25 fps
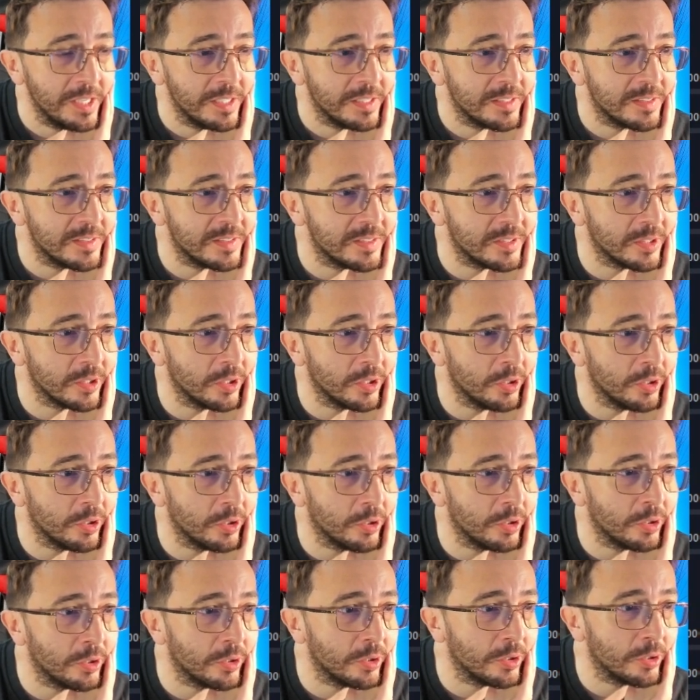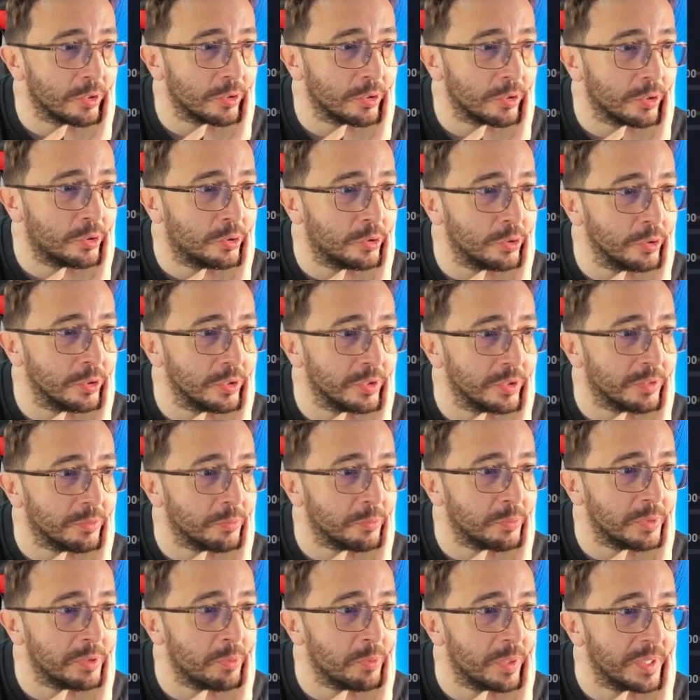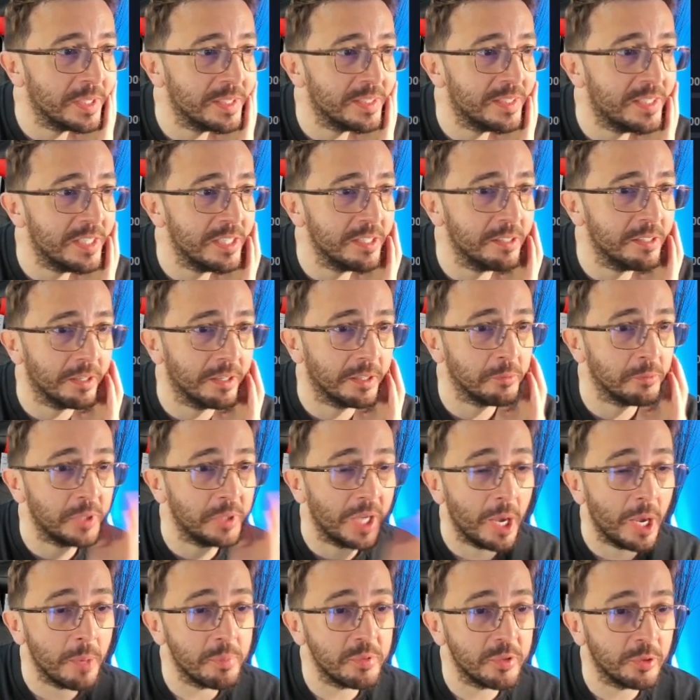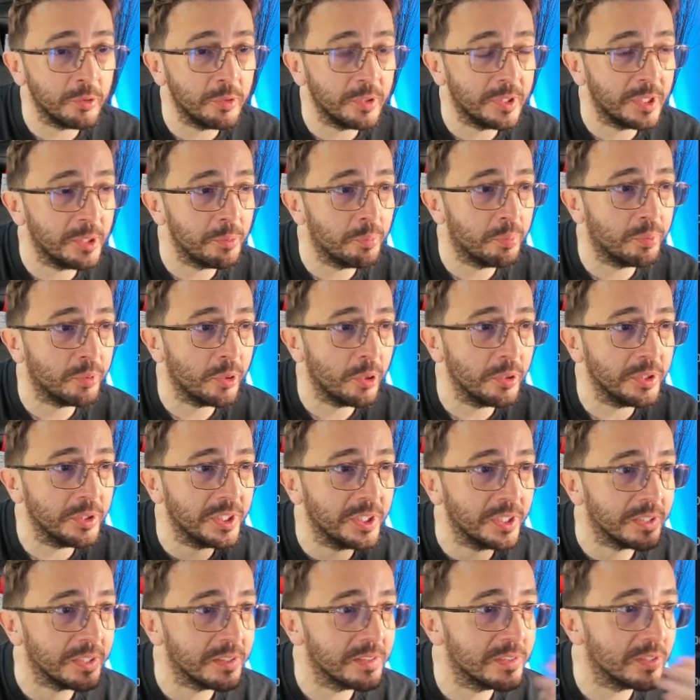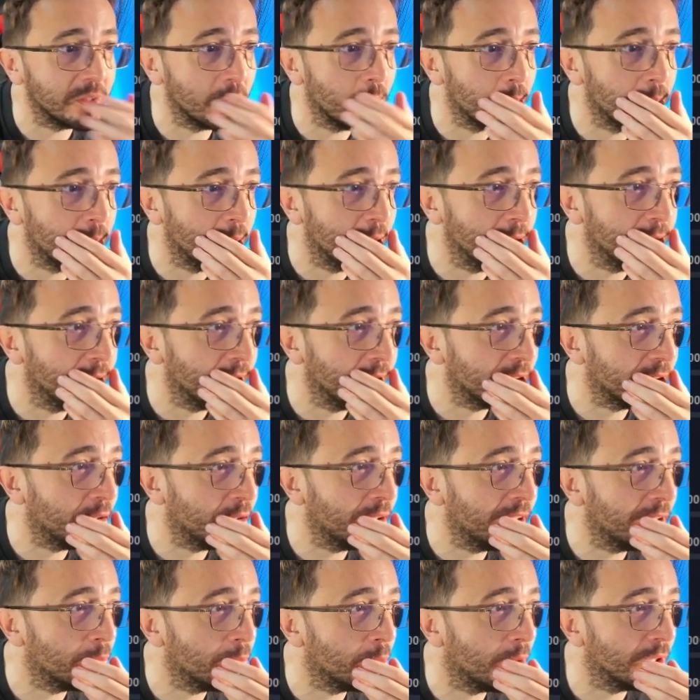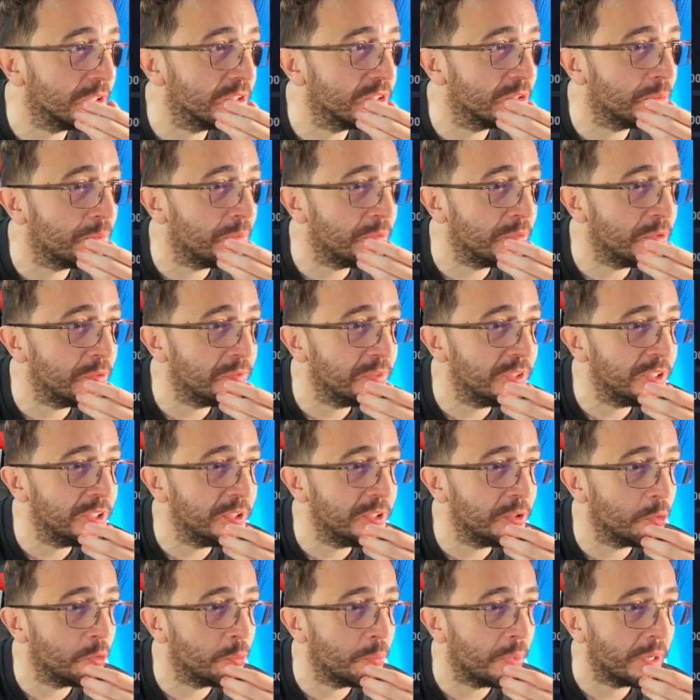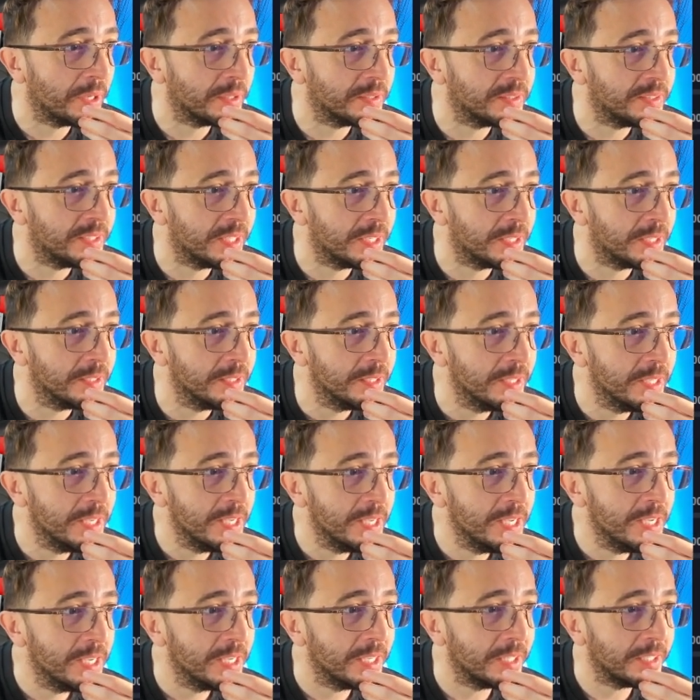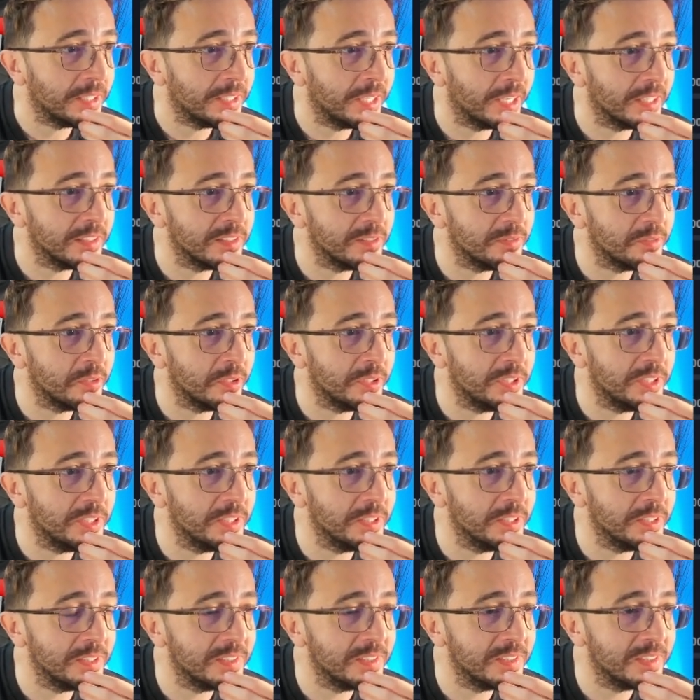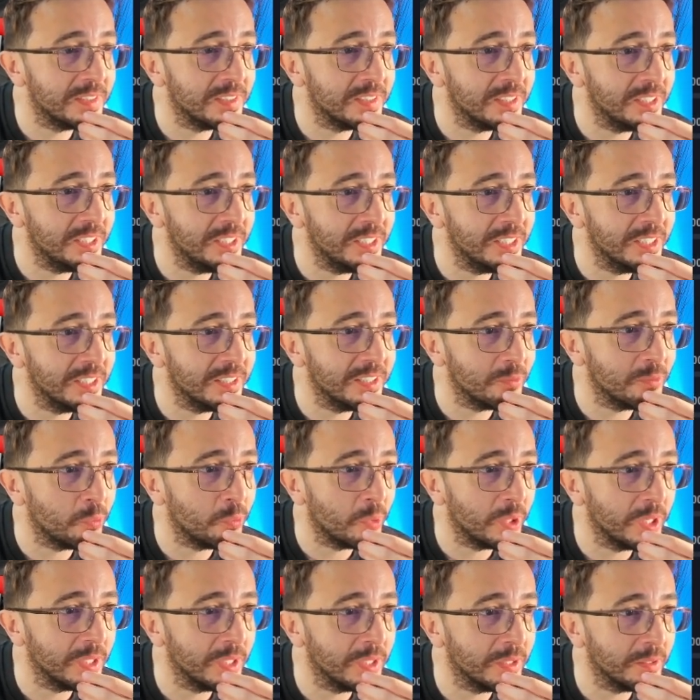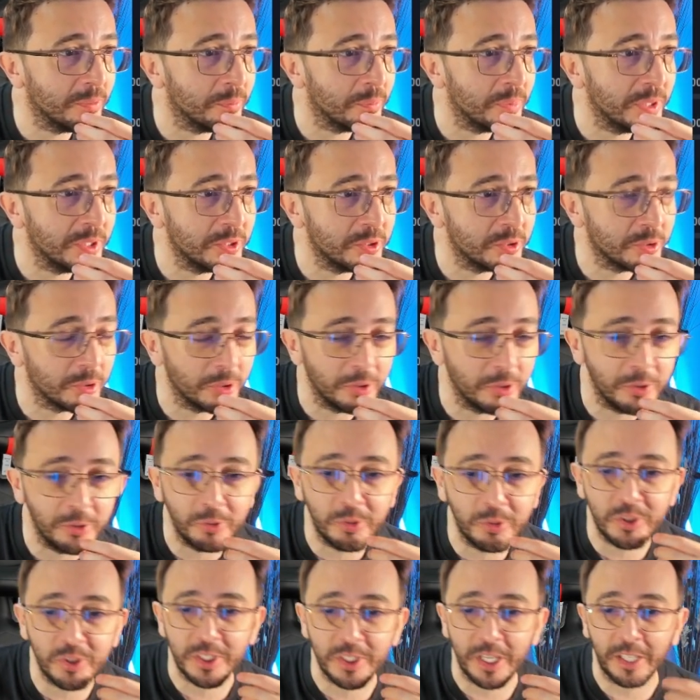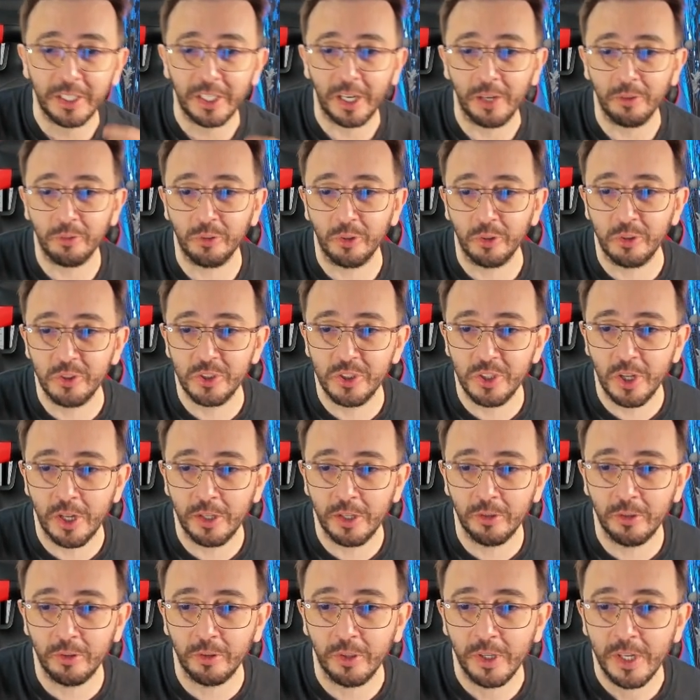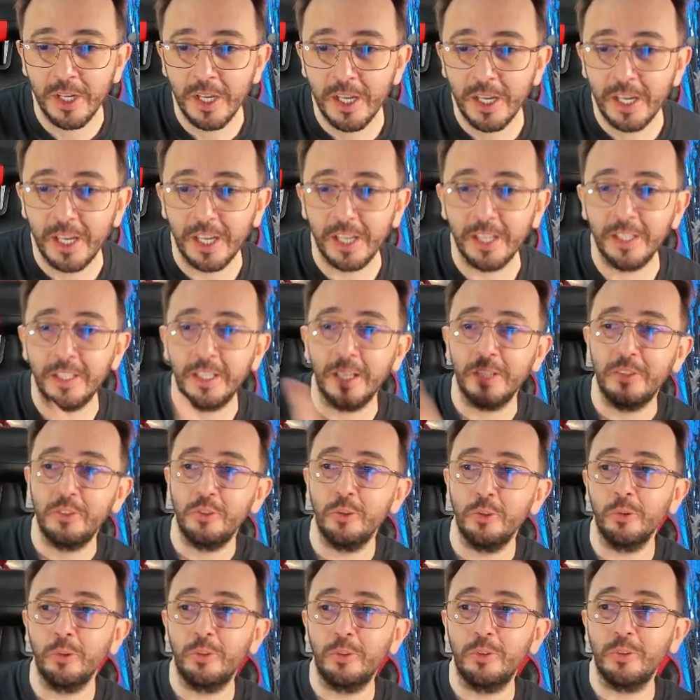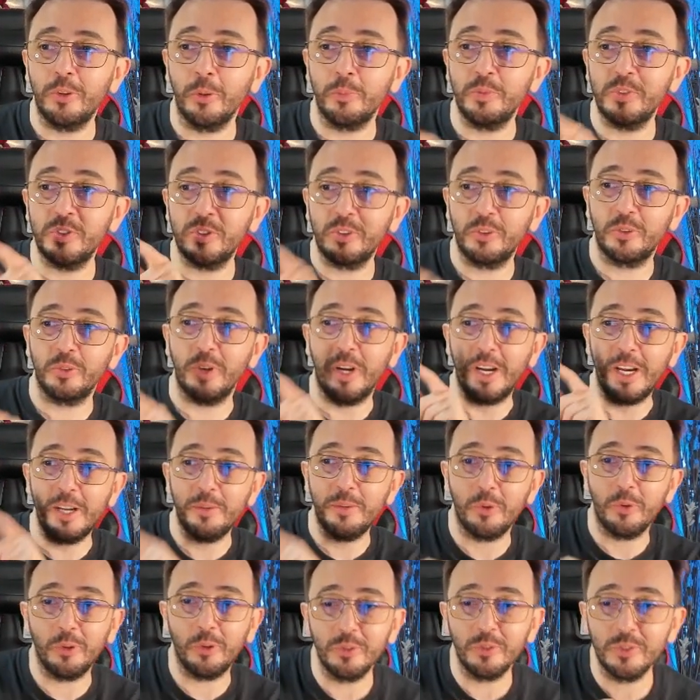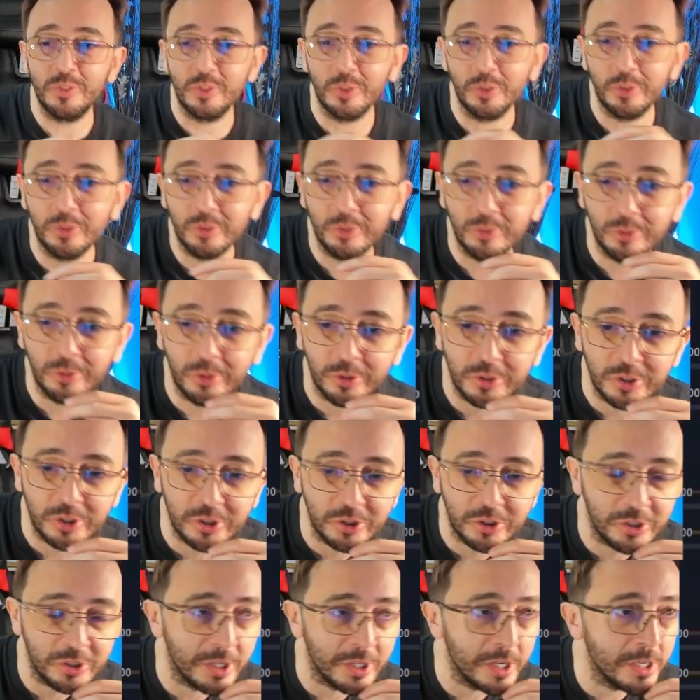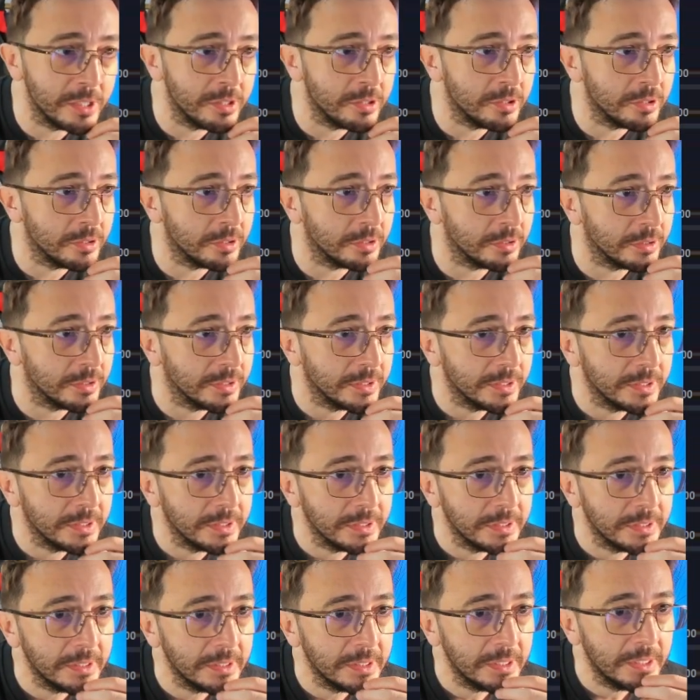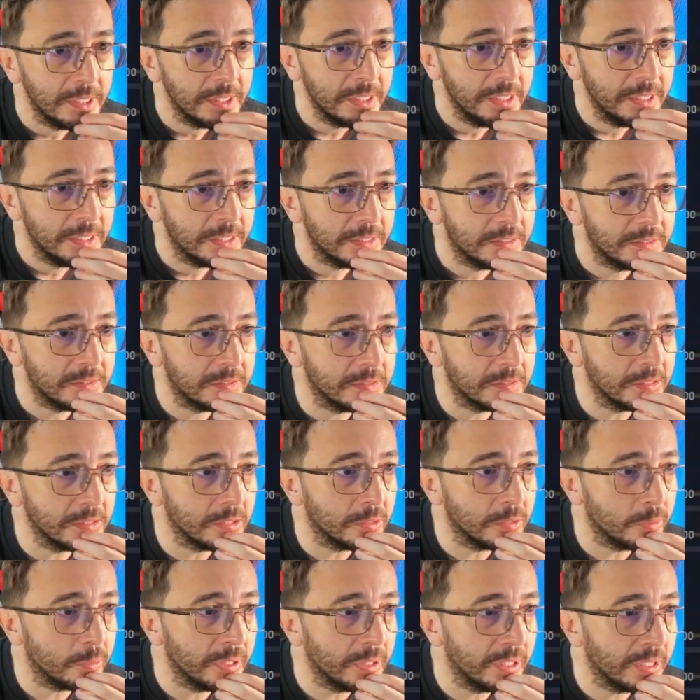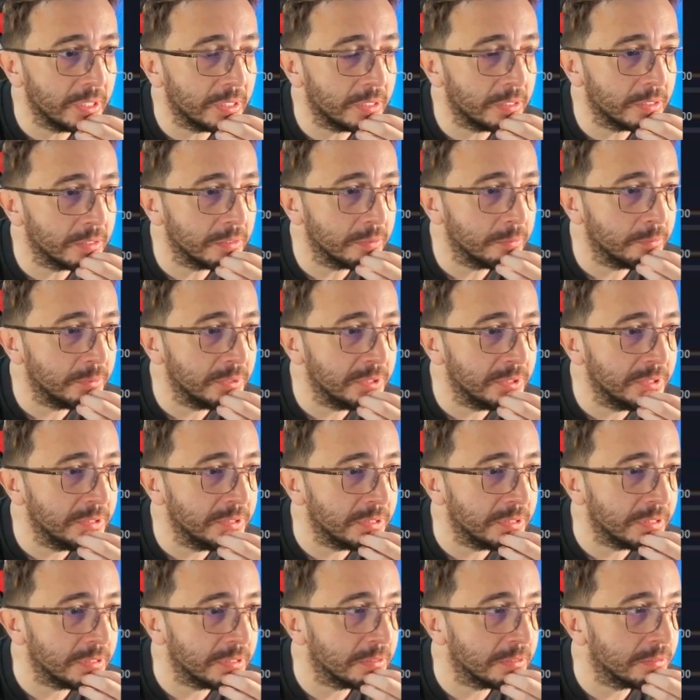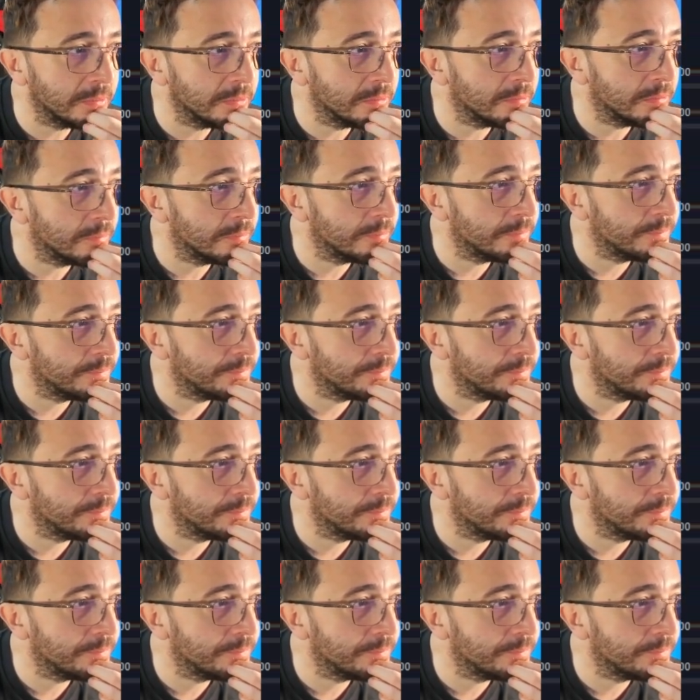So good, we went there and we absolutely broke it. So perfect, you can watch the, the video back then. And guys, if you didn't see it, well, make sure you check out the channel and that you subscribe also to the channel. So where are we now?